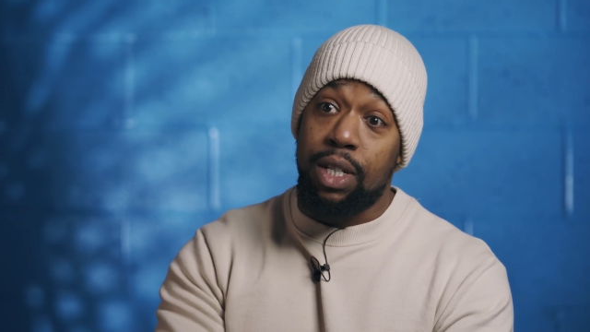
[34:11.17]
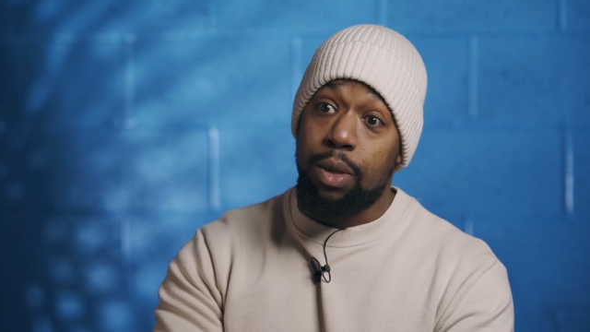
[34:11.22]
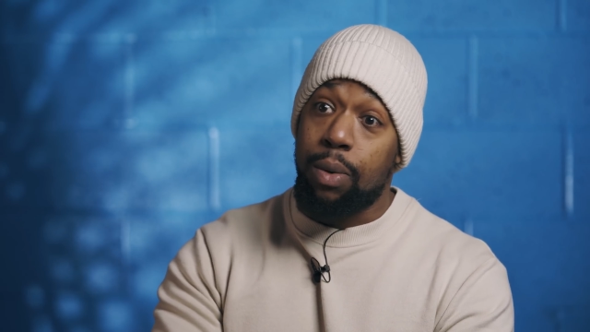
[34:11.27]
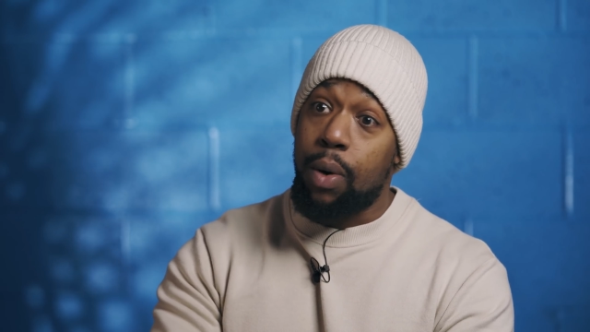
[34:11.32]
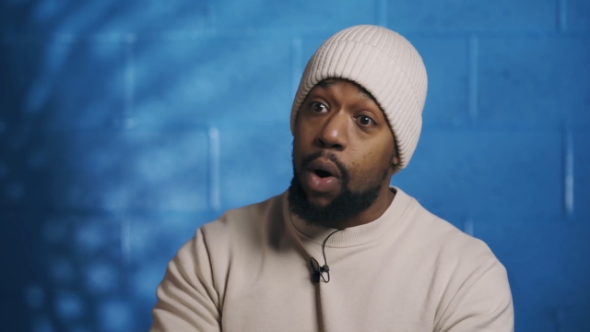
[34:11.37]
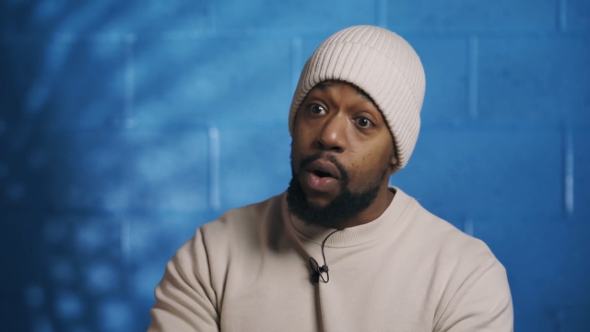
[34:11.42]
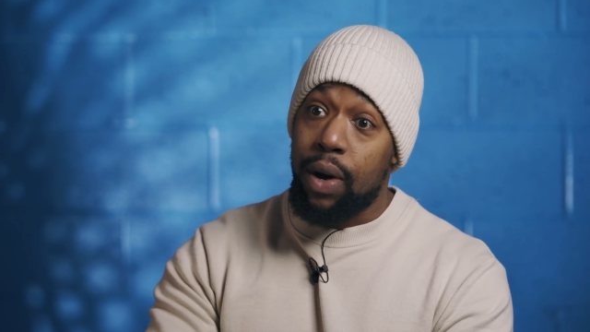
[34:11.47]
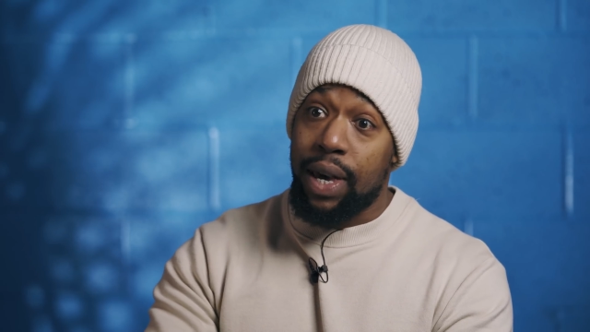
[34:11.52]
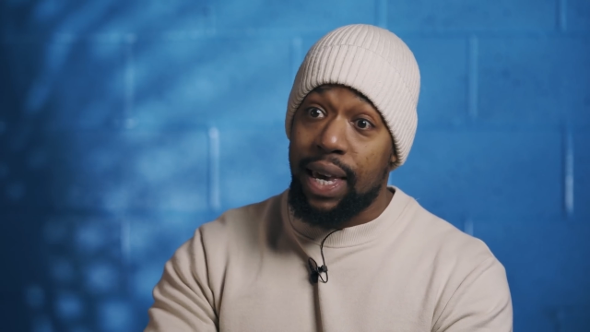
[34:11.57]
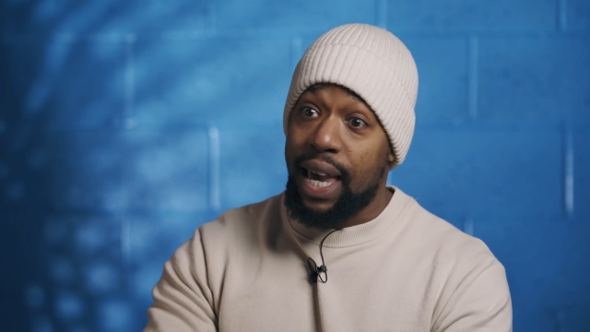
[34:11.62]
to
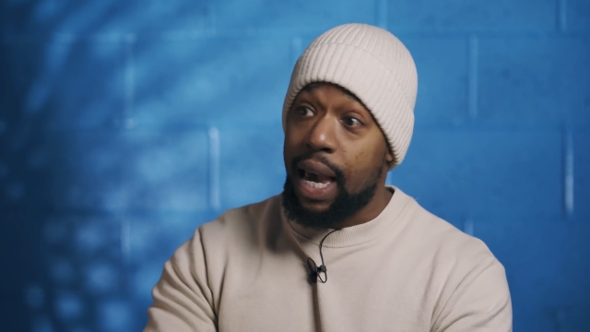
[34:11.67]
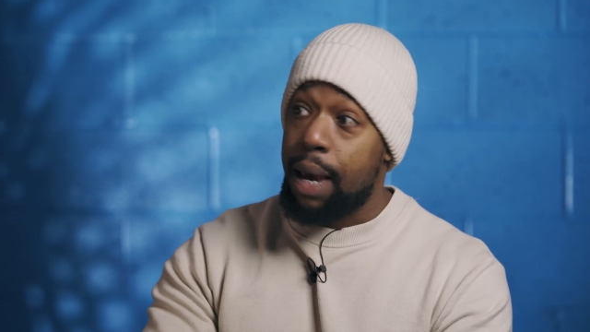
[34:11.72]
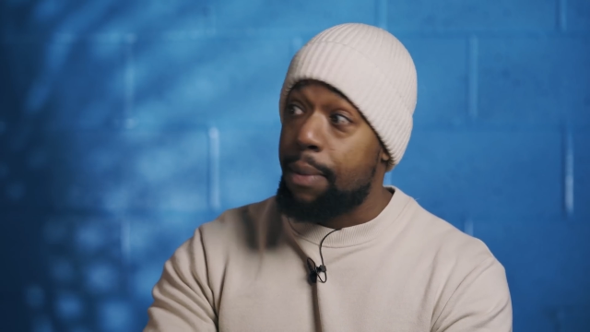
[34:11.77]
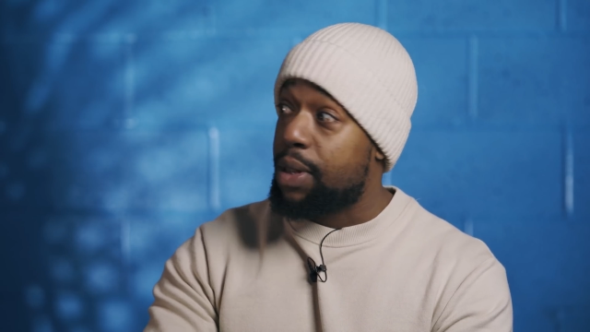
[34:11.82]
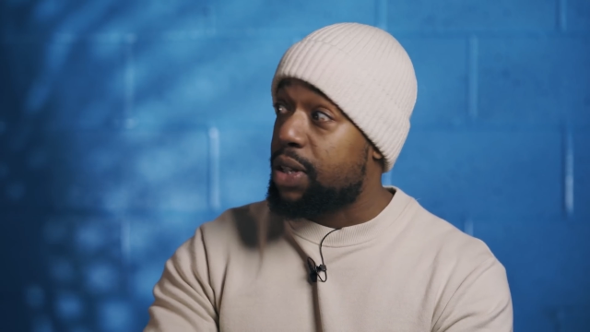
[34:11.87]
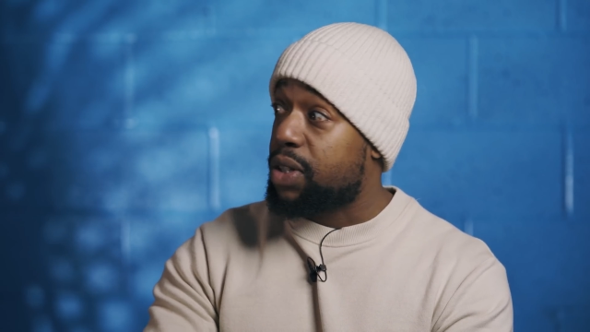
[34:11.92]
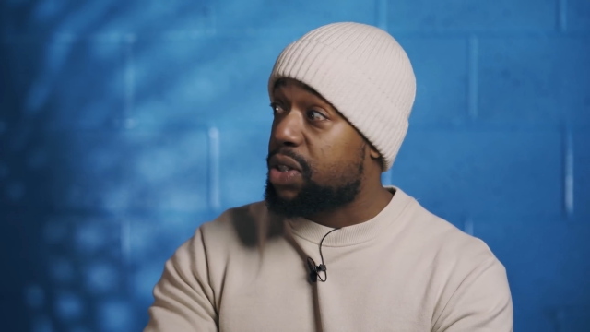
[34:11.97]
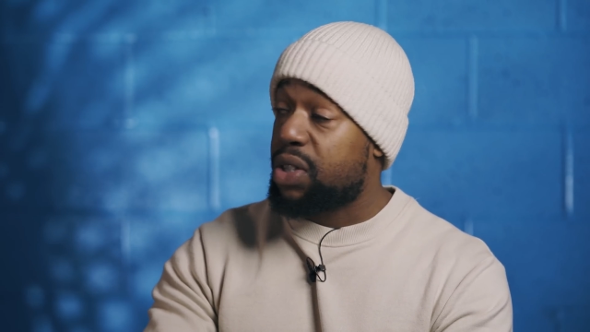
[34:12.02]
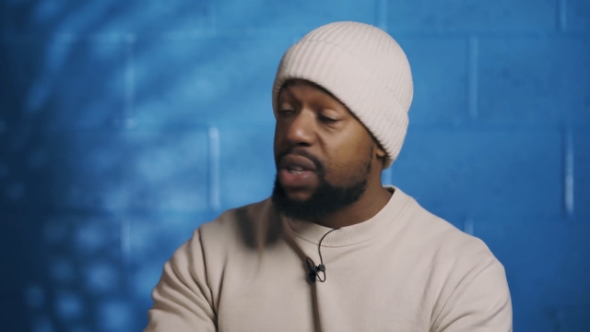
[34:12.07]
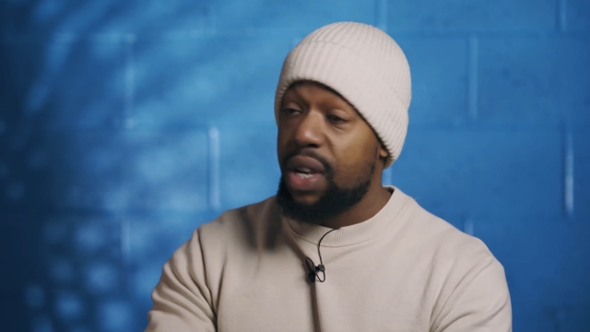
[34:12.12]
a hockey game
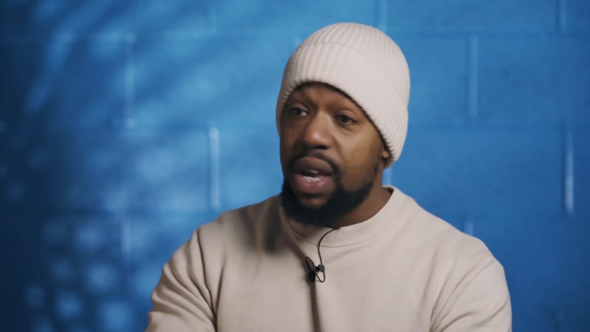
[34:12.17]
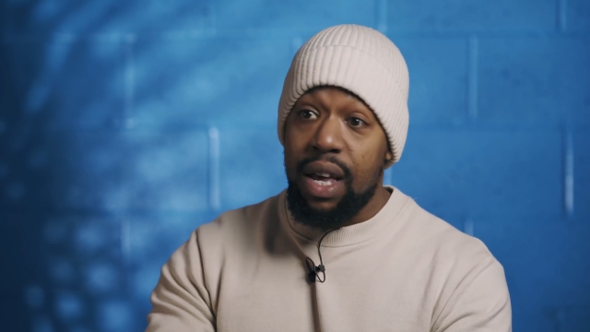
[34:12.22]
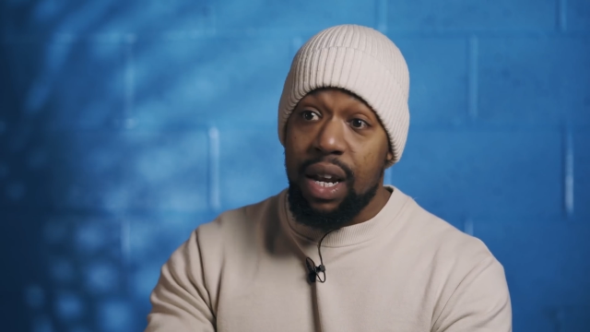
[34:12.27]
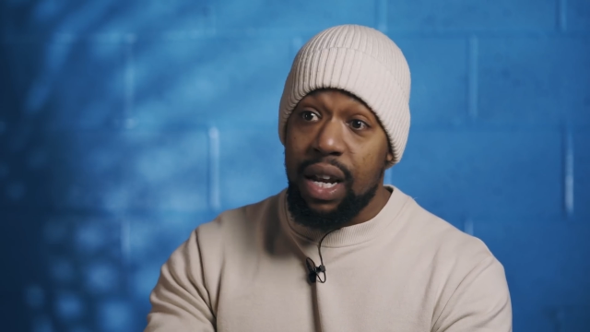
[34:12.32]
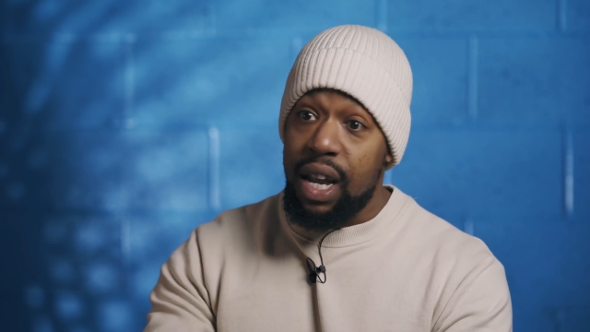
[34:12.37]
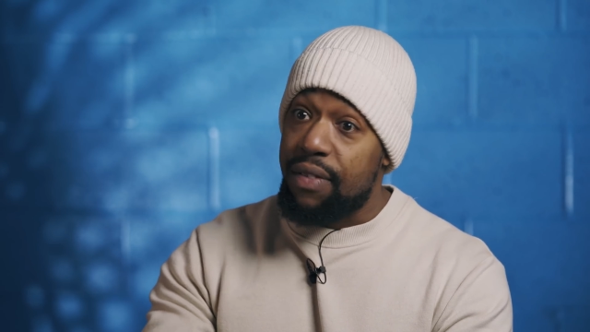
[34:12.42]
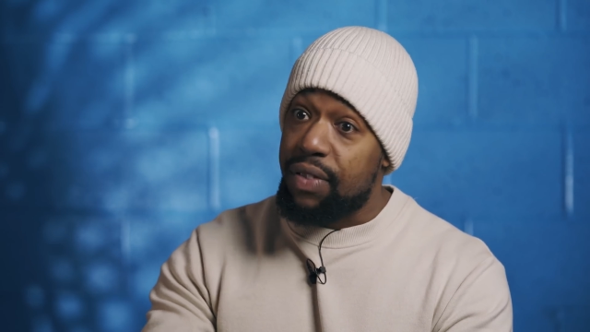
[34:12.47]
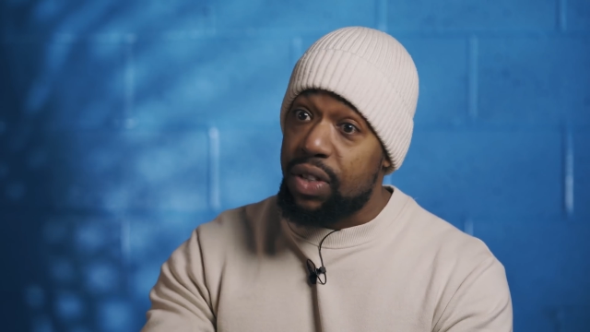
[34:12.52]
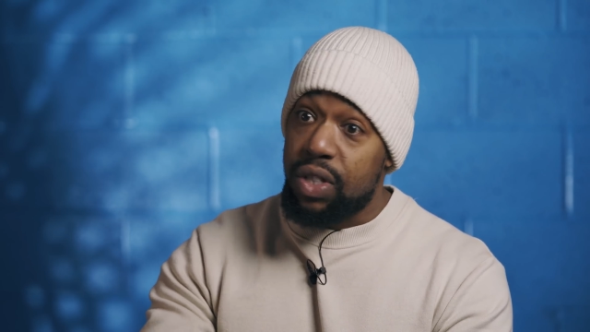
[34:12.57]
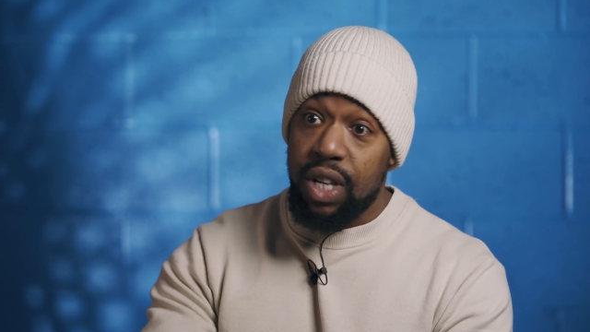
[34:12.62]
that's
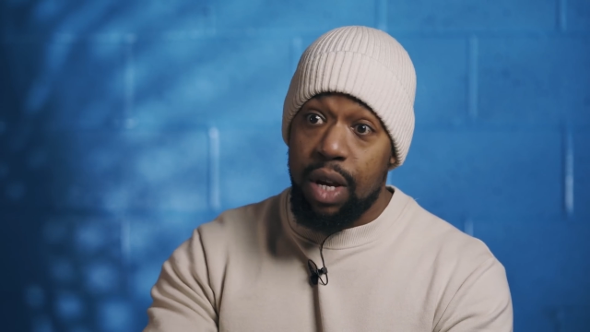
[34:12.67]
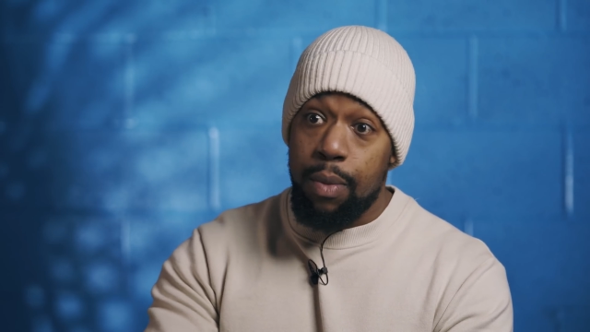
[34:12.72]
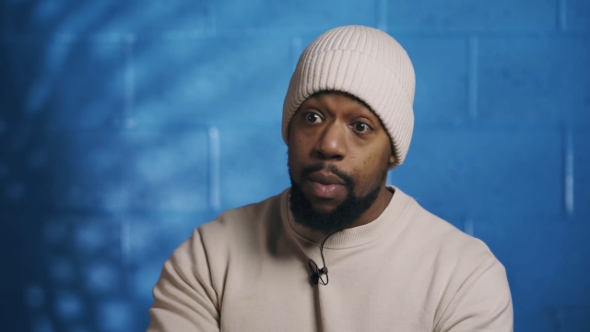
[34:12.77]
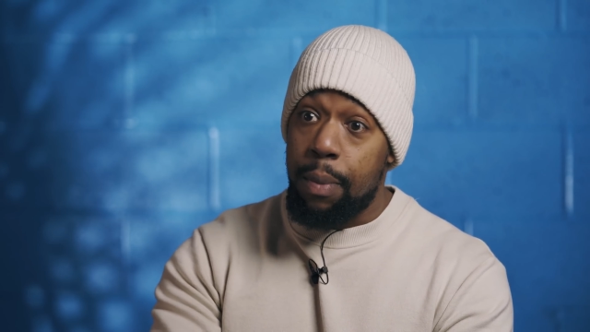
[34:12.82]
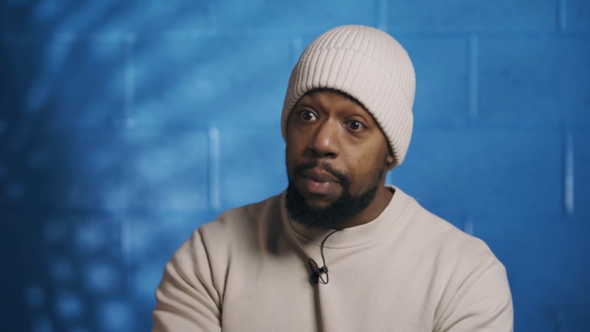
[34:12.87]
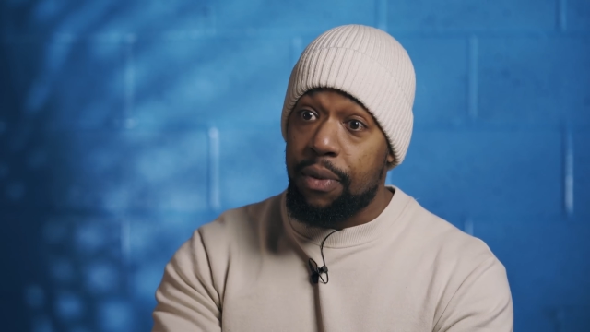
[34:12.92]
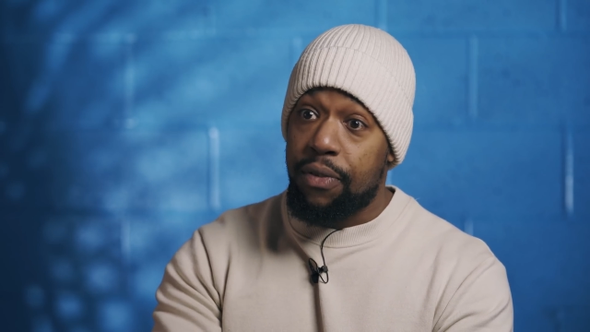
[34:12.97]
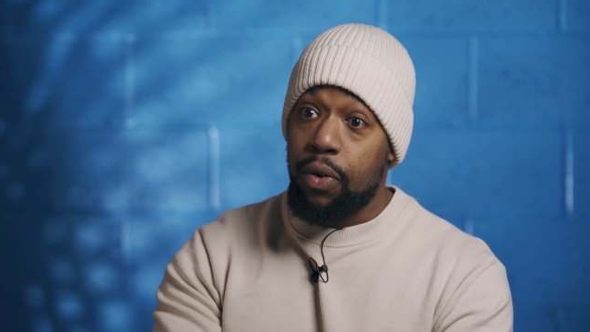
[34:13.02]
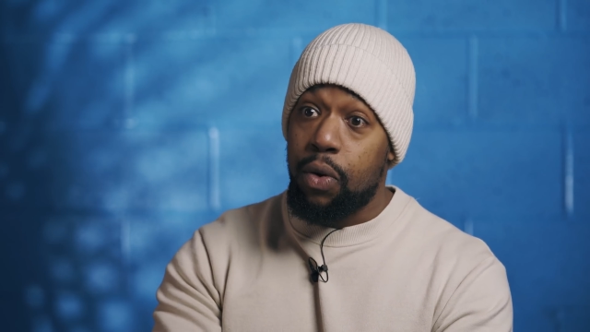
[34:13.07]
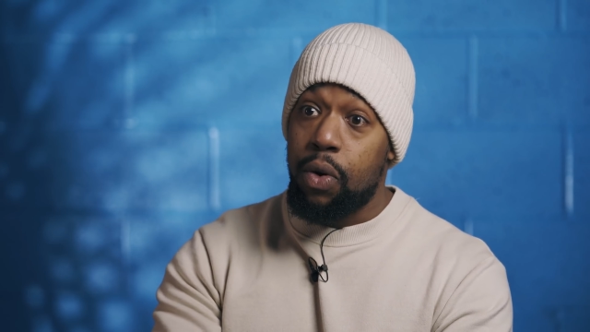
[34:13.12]
never seen
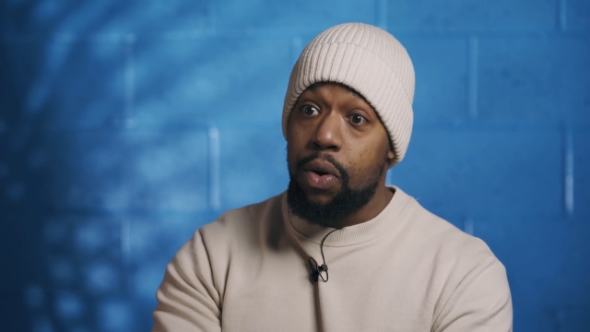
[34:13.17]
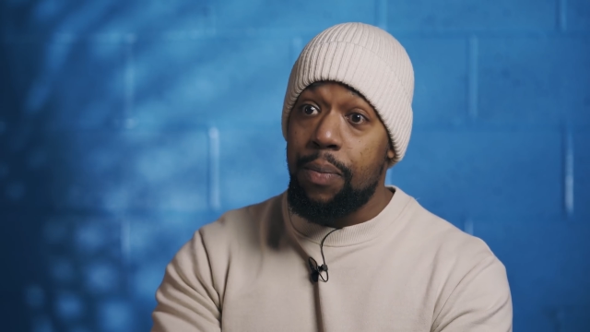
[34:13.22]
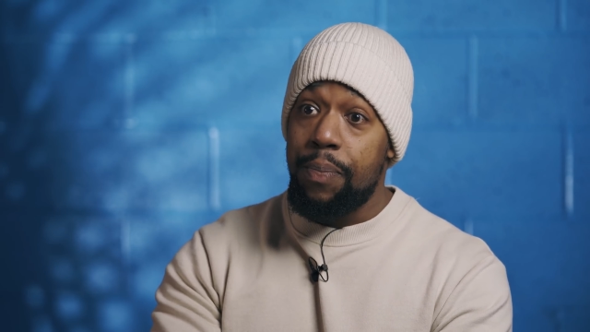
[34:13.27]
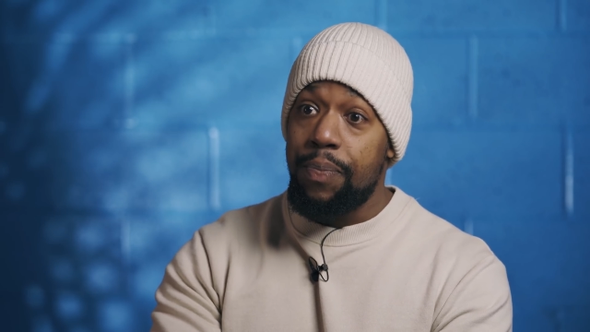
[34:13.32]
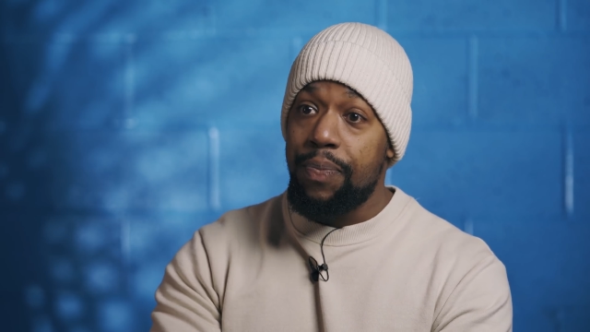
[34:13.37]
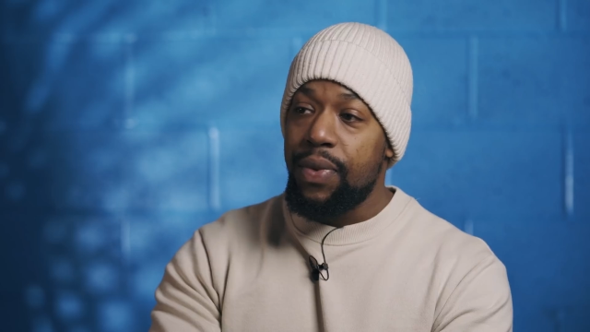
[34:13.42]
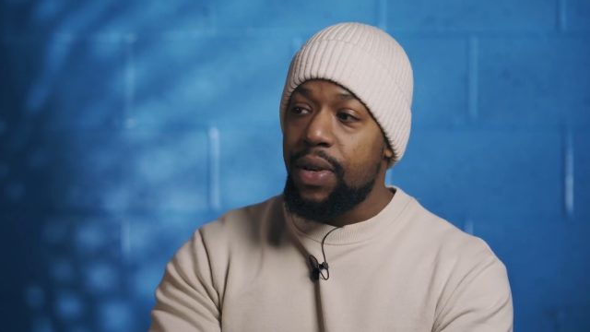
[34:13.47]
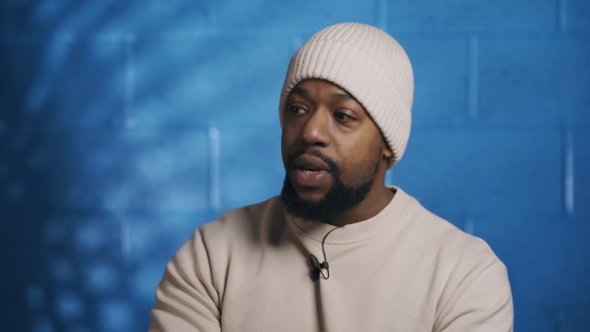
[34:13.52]
one before,